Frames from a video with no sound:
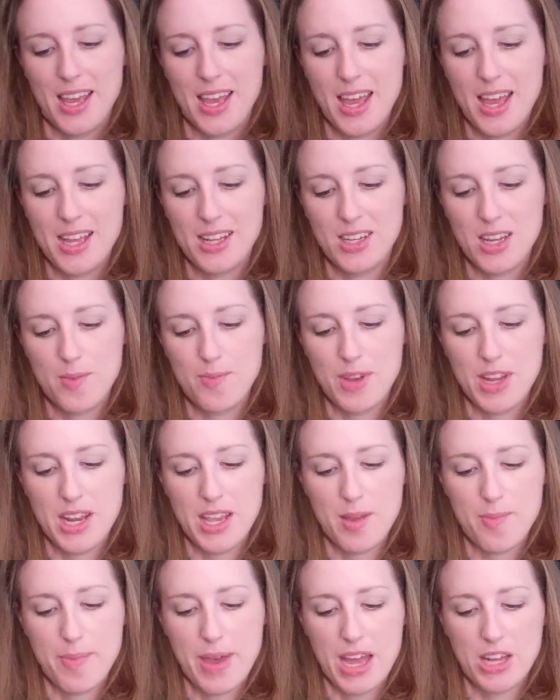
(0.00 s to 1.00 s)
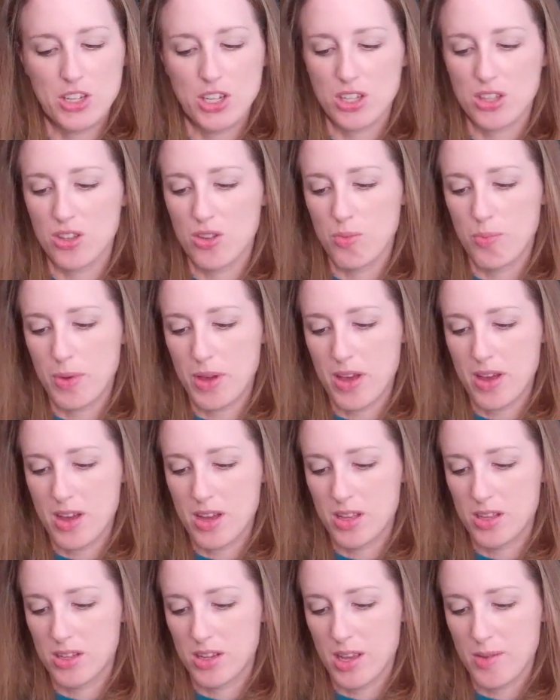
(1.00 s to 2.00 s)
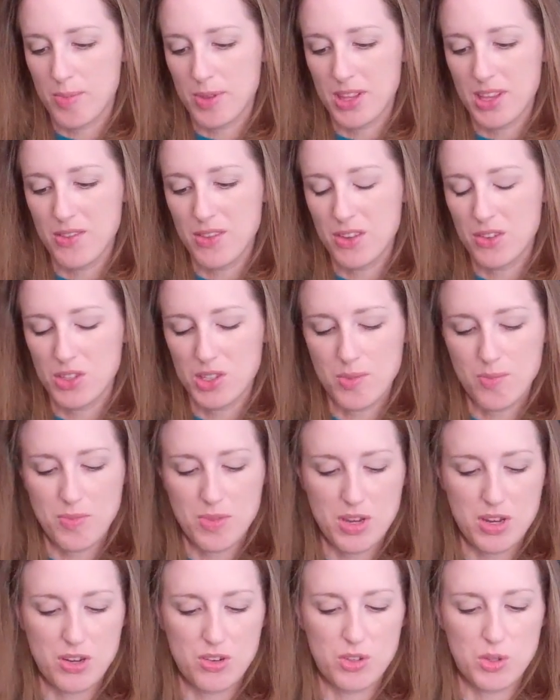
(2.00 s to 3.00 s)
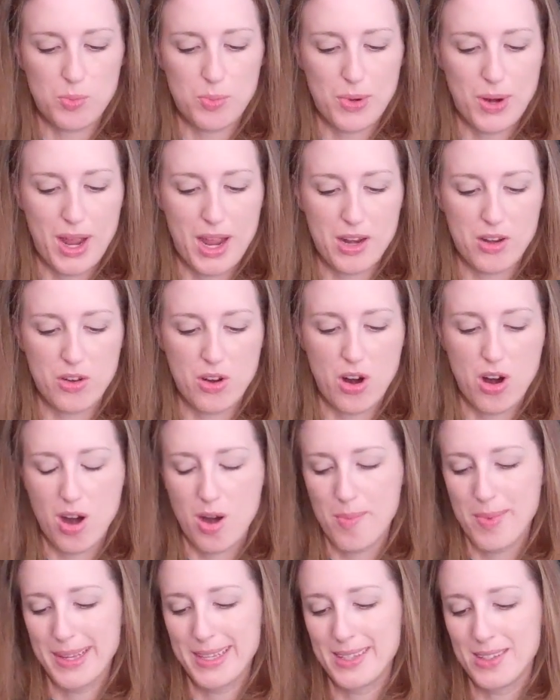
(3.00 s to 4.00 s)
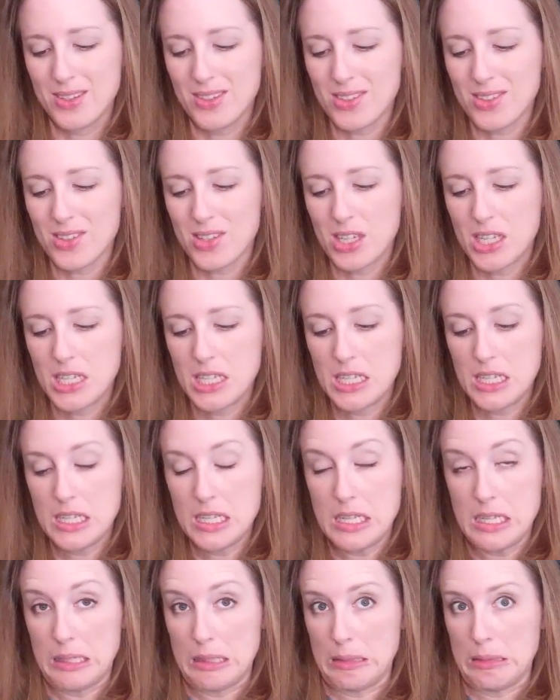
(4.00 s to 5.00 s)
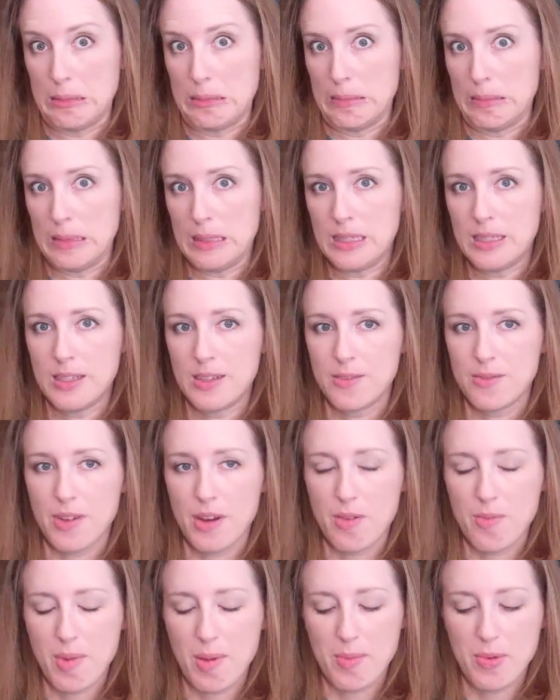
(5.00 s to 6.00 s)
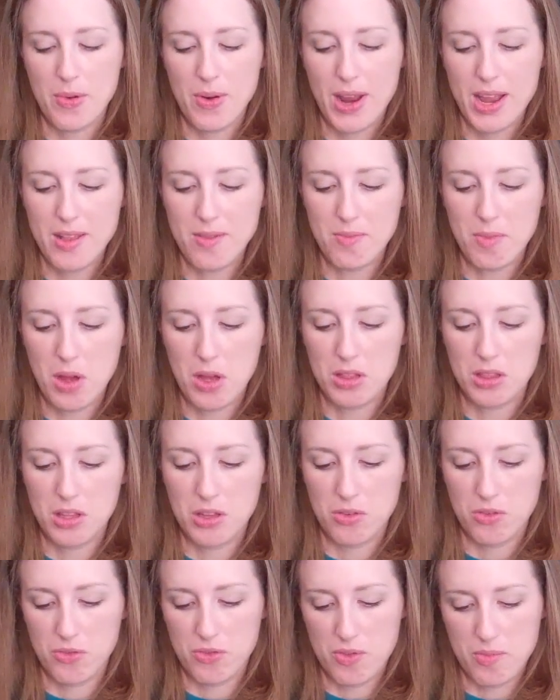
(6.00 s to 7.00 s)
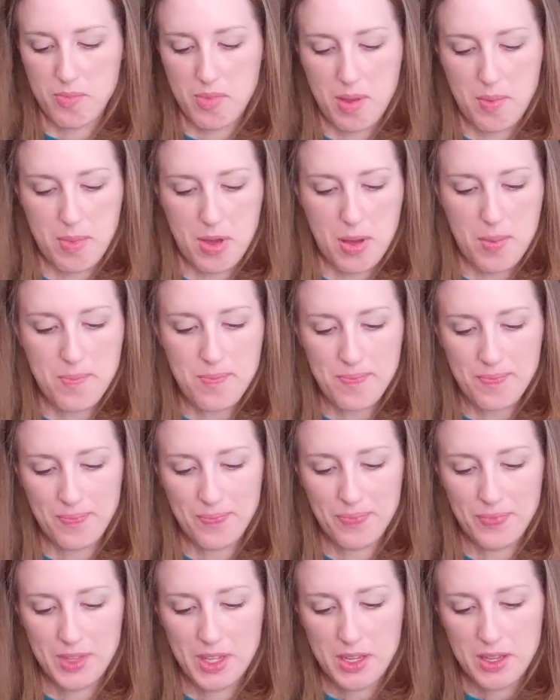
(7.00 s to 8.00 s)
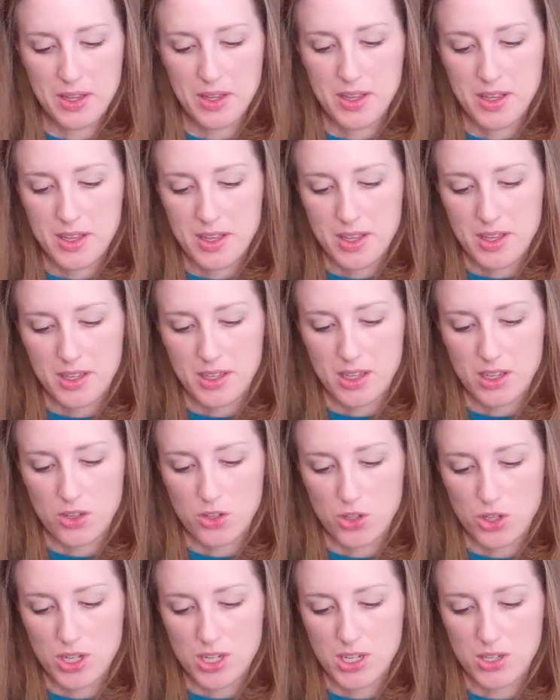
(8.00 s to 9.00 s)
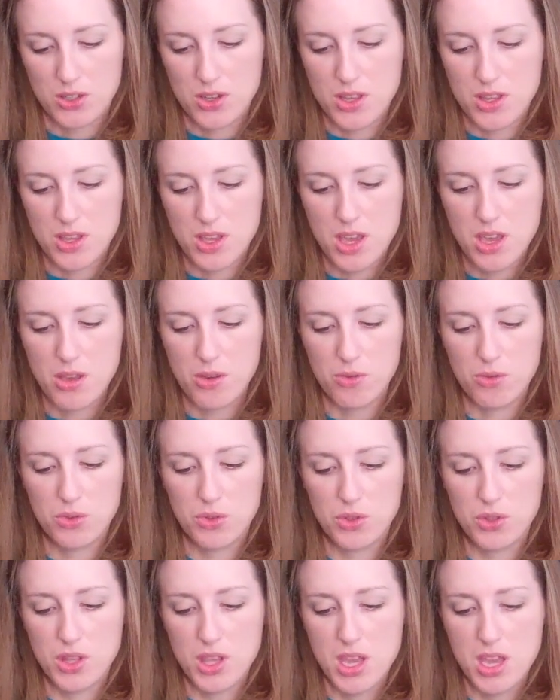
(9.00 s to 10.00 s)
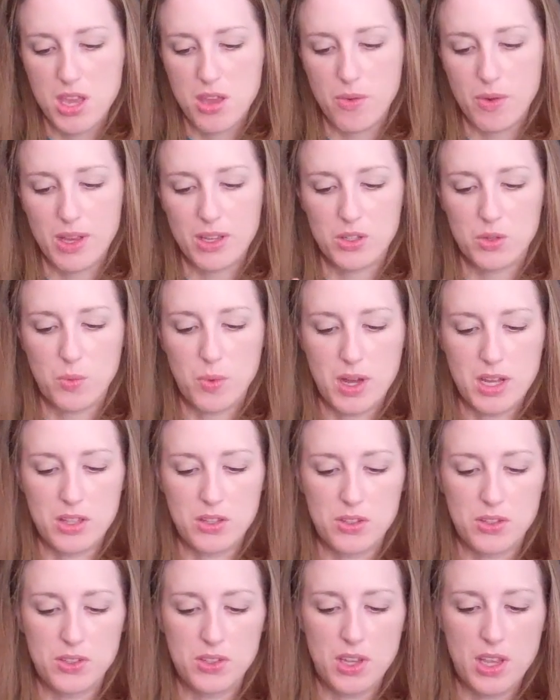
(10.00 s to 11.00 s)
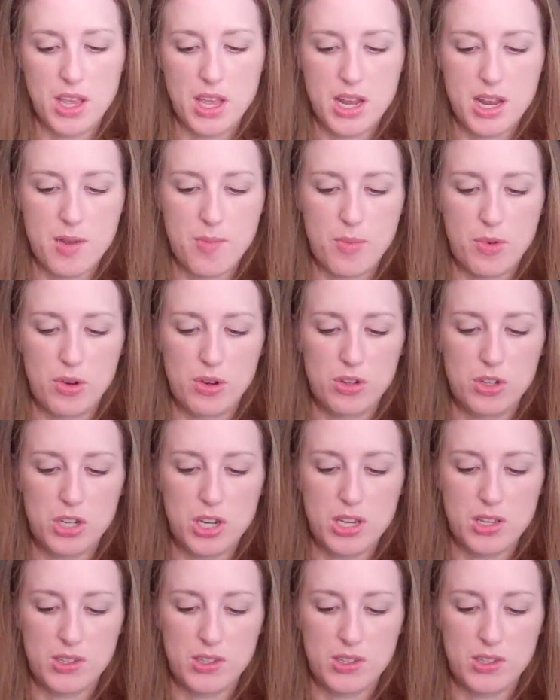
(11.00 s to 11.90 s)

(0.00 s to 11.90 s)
And I'm knitting it magic loop on, I believe there's some Knitter's Pride carbons, if I remember right, on loan from my mom, because she doesn't use the US ones anymore.